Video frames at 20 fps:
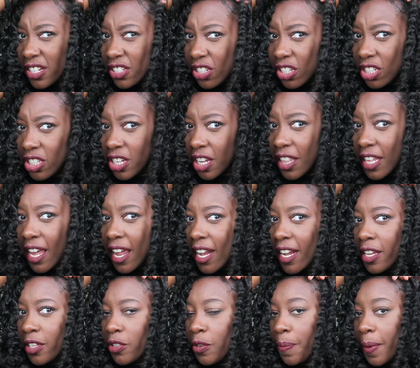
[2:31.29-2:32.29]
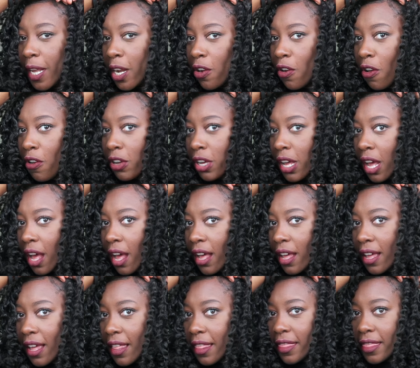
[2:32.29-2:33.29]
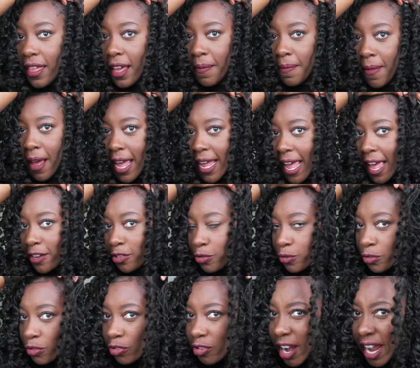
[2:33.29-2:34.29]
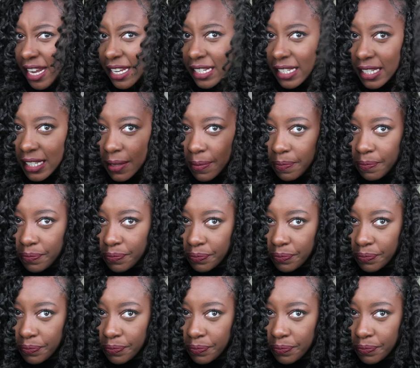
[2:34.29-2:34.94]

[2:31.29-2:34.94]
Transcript: just so they're a little bit longer than my actual dreads.